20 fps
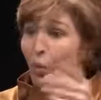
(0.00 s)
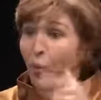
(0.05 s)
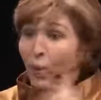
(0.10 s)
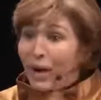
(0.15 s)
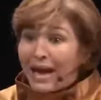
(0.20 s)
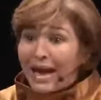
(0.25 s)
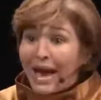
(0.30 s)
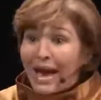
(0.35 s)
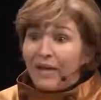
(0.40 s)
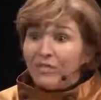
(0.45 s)

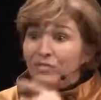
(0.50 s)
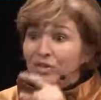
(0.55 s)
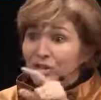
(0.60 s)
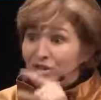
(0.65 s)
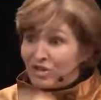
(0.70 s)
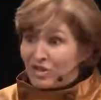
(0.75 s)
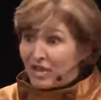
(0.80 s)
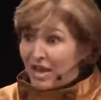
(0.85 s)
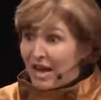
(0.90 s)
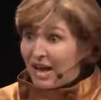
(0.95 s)
We have
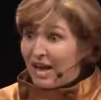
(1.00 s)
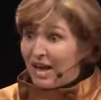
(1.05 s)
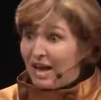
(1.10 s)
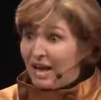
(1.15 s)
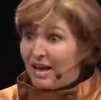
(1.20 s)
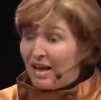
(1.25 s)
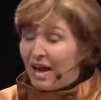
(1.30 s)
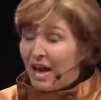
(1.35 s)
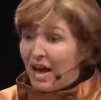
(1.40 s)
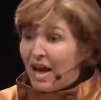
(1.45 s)
to
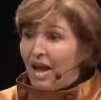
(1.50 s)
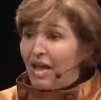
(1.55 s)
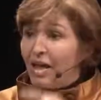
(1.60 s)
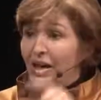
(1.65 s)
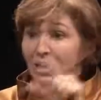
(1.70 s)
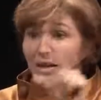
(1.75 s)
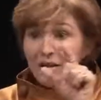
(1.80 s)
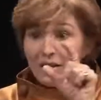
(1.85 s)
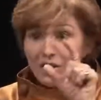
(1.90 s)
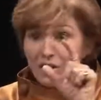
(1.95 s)
say,
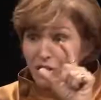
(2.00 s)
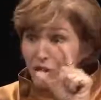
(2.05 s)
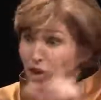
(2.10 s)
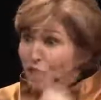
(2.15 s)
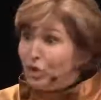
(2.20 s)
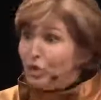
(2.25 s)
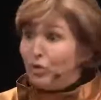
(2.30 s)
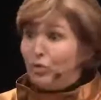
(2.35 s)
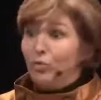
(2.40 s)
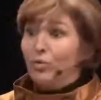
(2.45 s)

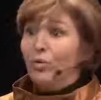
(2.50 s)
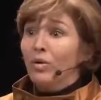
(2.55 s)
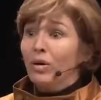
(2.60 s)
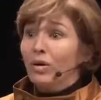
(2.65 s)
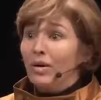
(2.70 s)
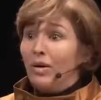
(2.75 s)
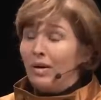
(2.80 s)
you